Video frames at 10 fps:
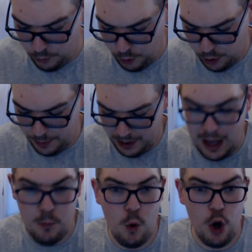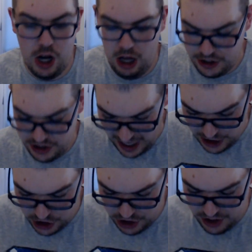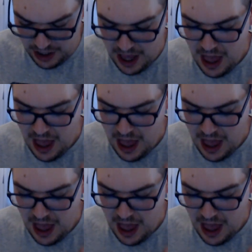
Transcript: The world became one large nation.